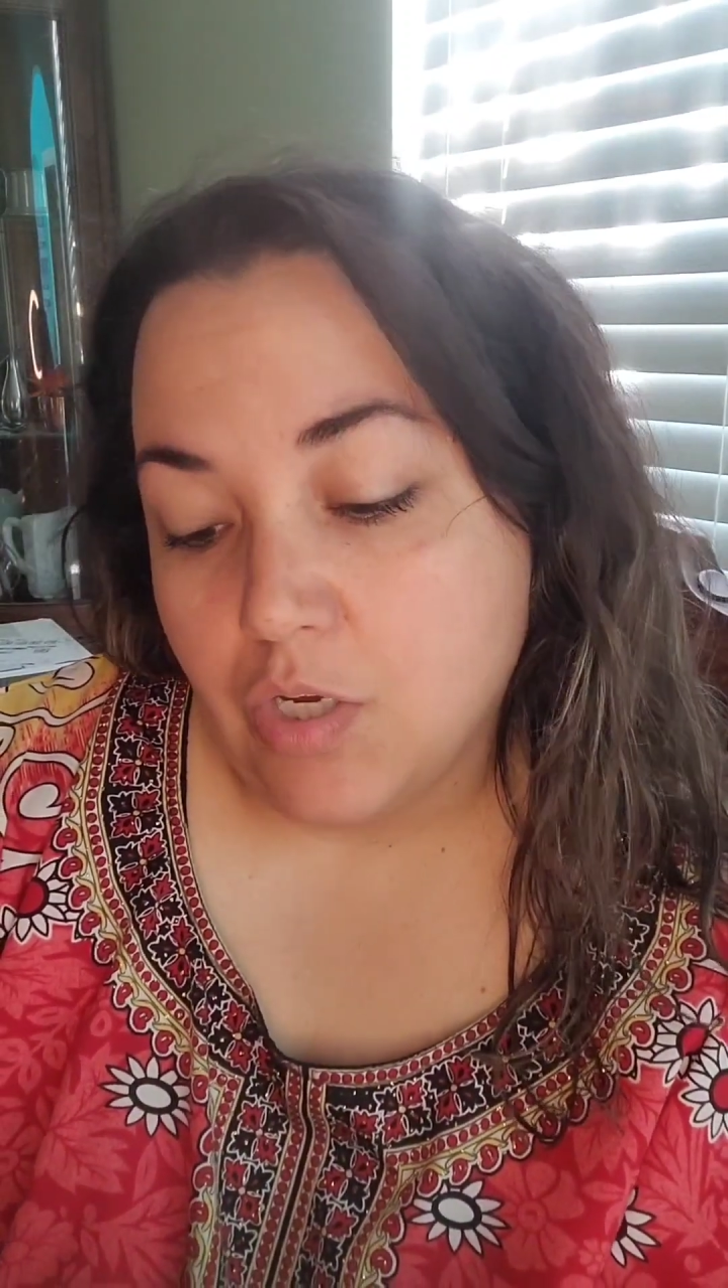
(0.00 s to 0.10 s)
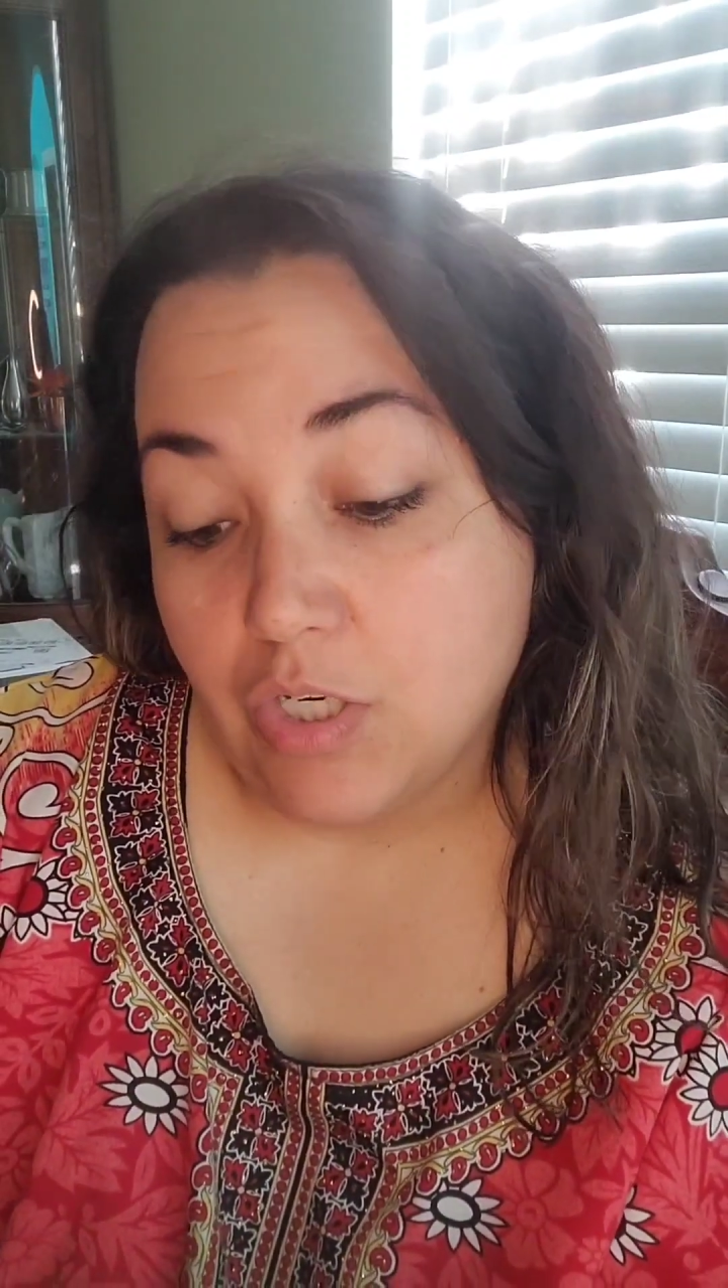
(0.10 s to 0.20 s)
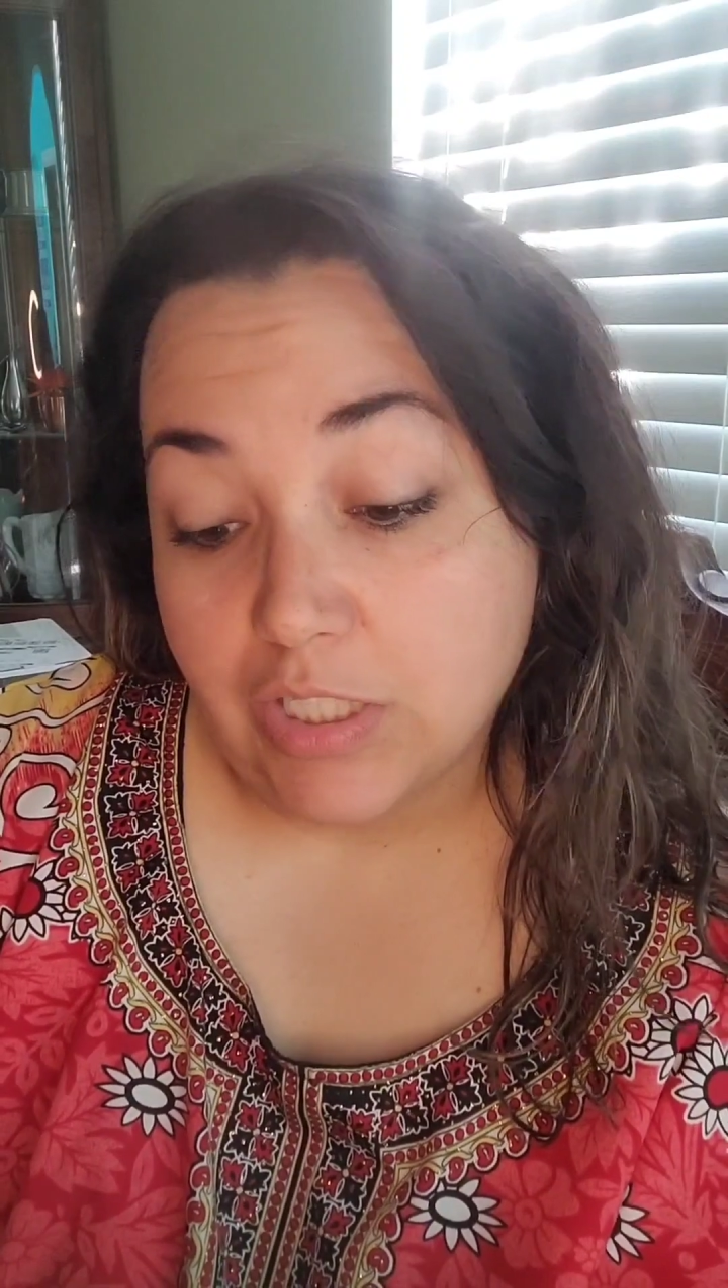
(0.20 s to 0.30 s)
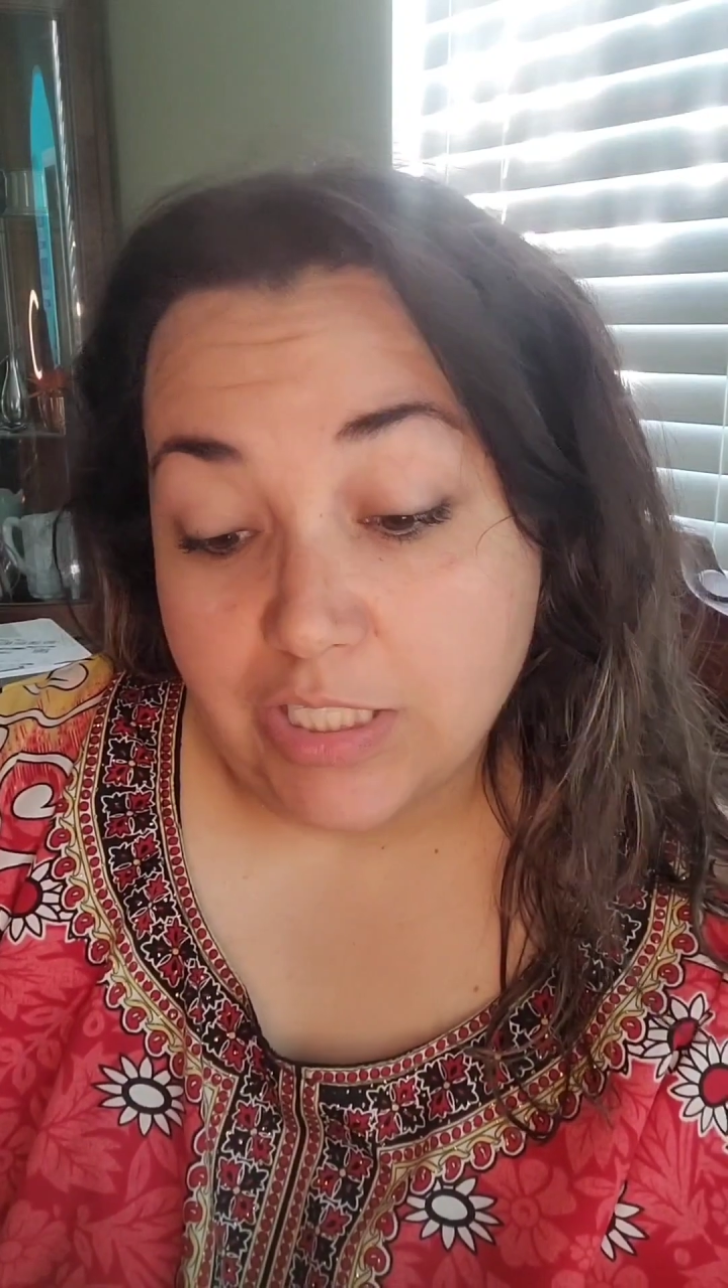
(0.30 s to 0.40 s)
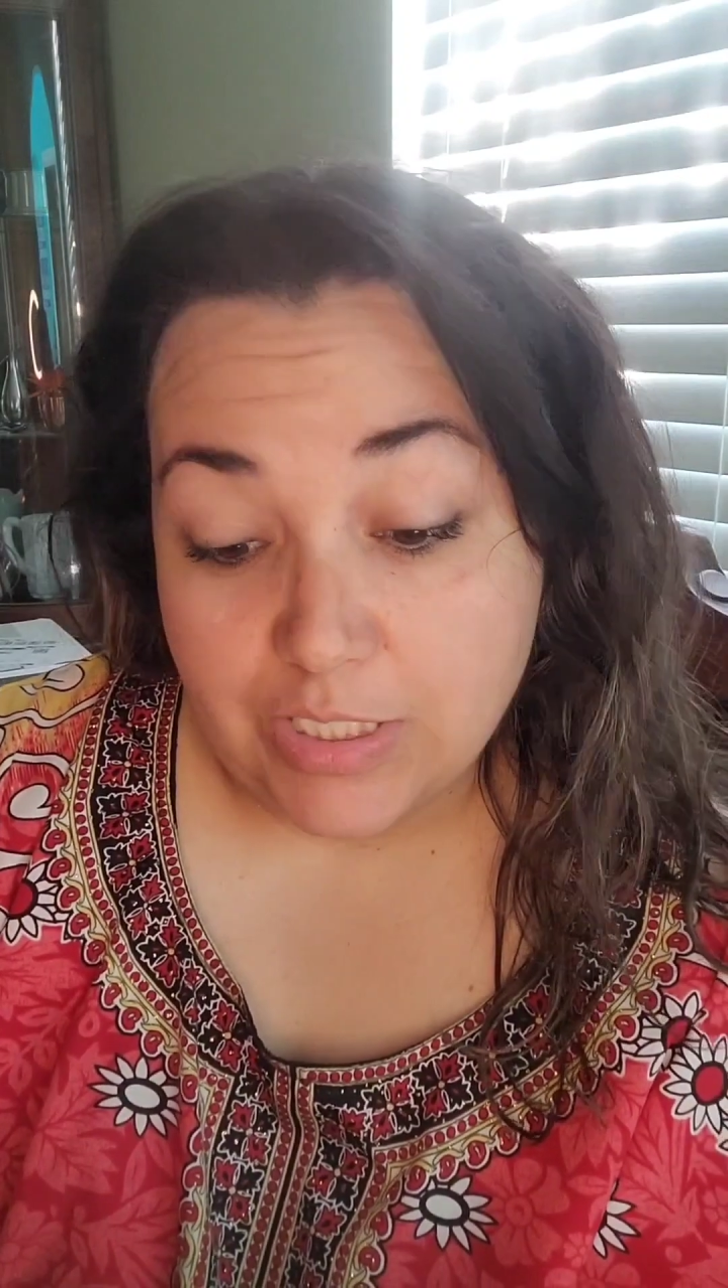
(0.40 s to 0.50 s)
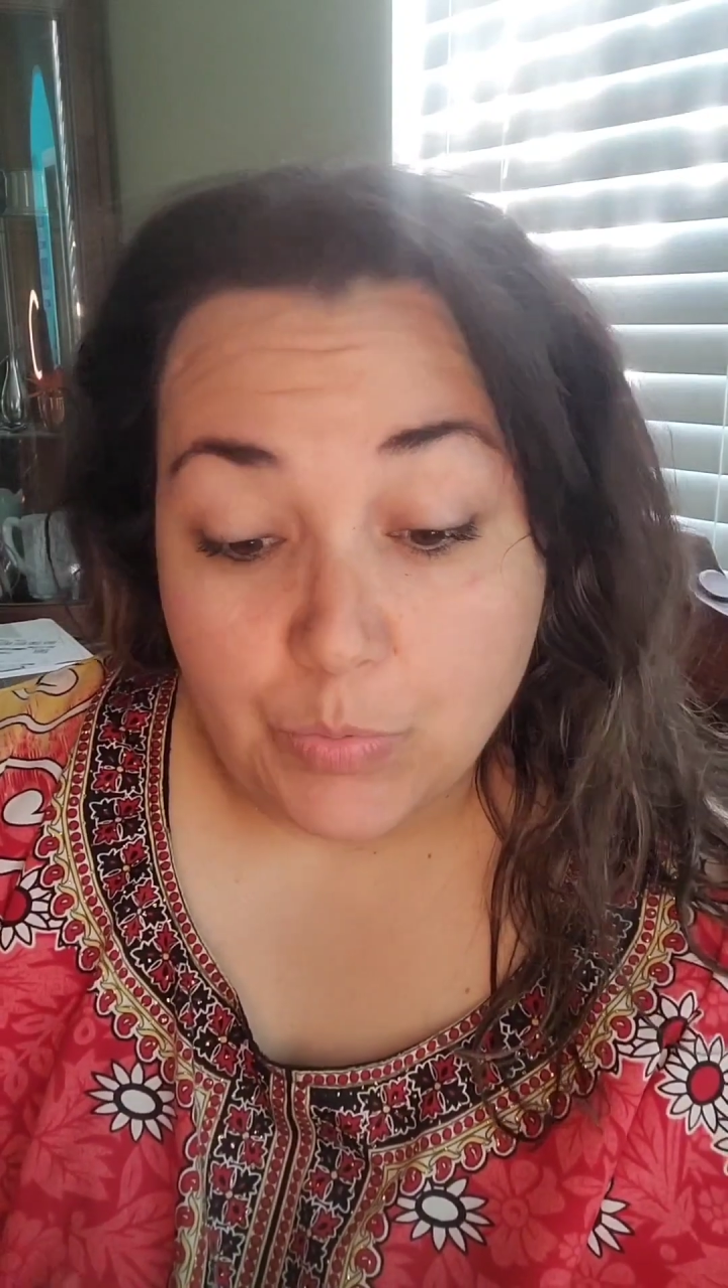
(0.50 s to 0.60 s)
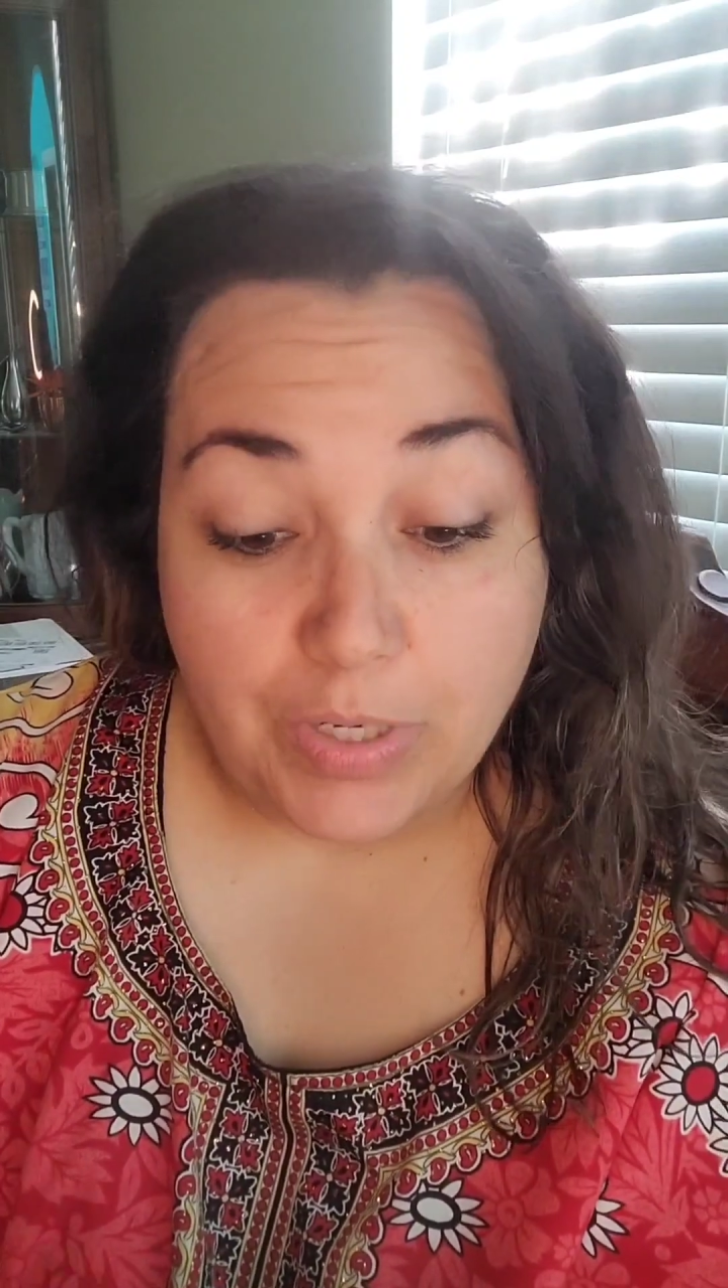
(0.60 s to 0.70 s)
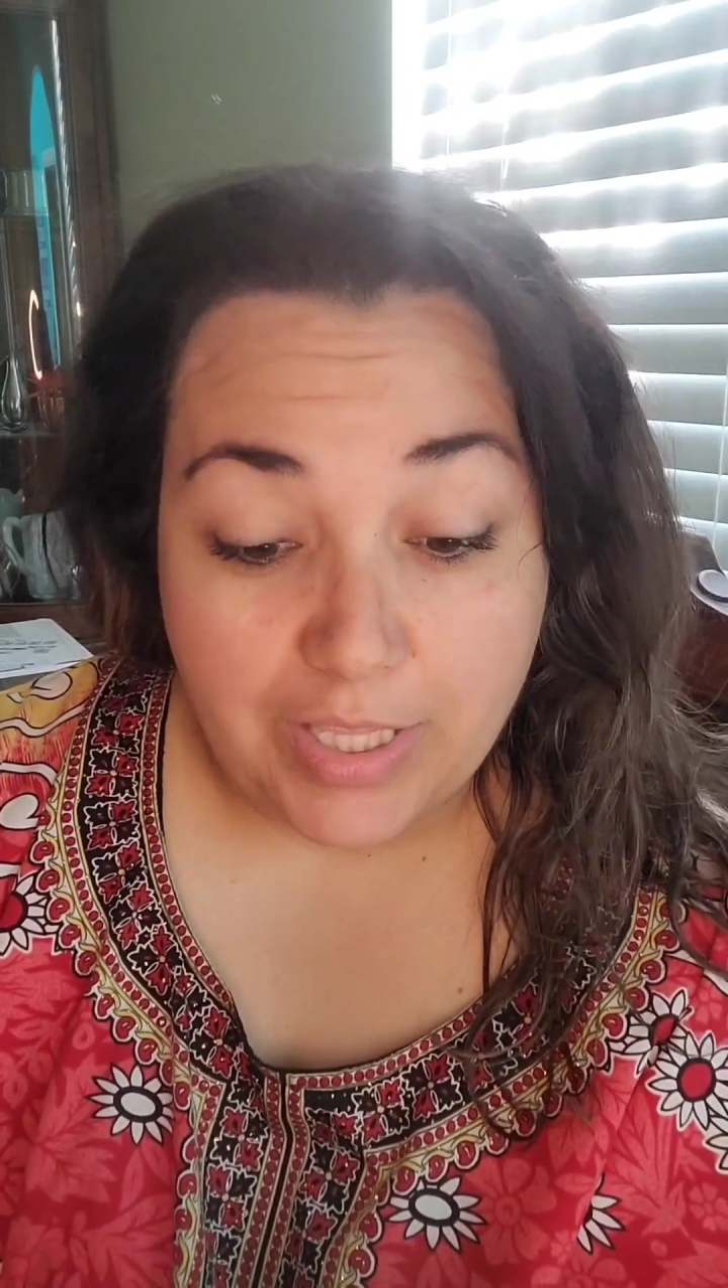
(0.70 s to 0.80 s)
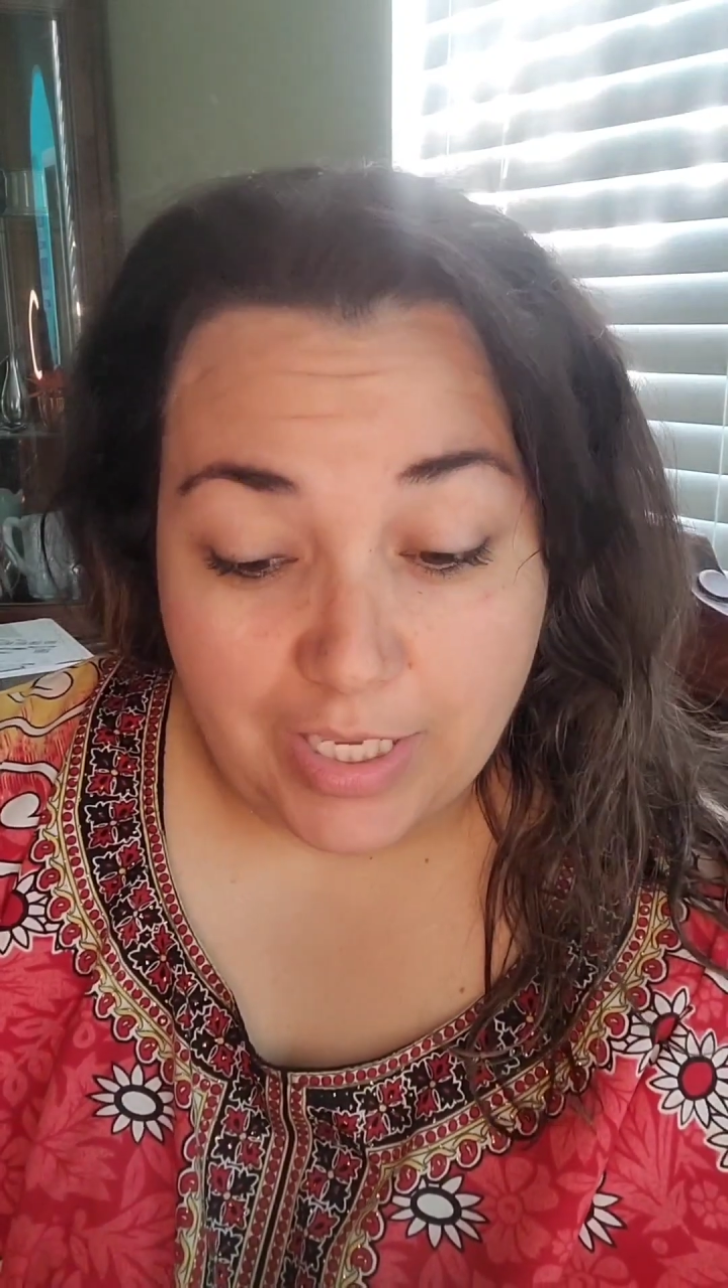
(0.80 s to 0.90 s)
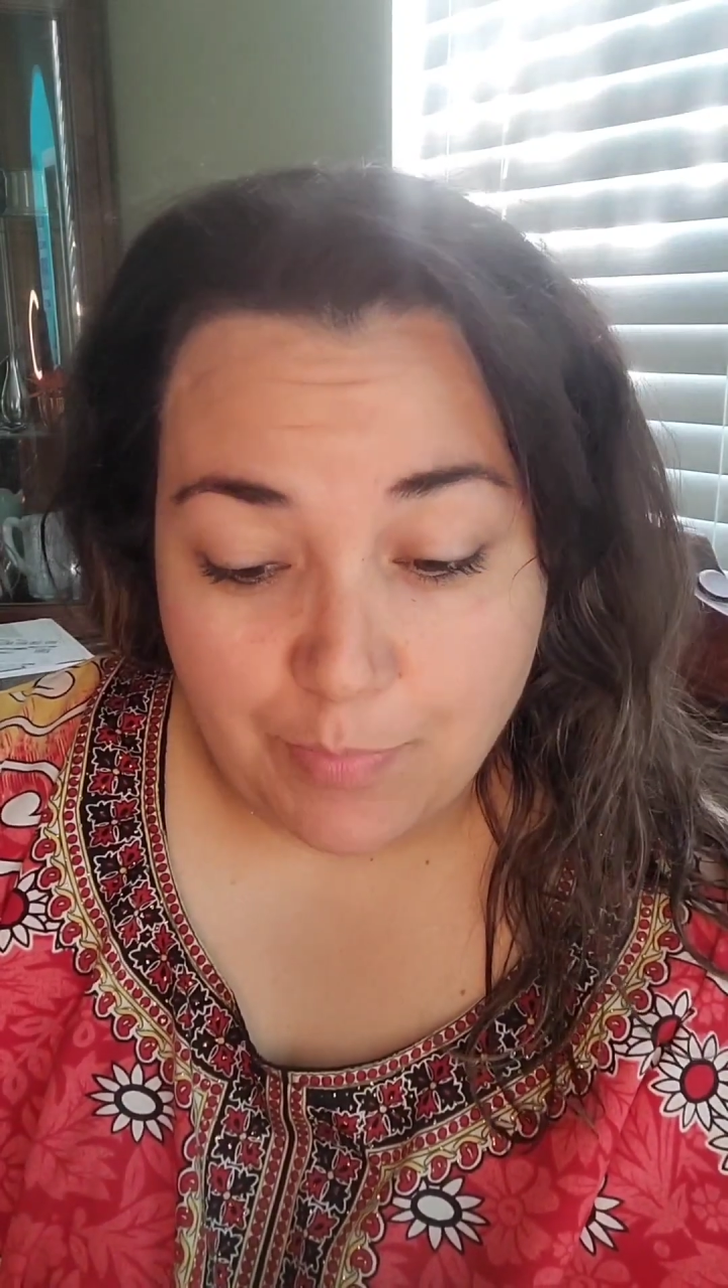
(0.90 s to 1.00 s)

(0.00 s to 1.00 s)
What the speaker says: or at least the way they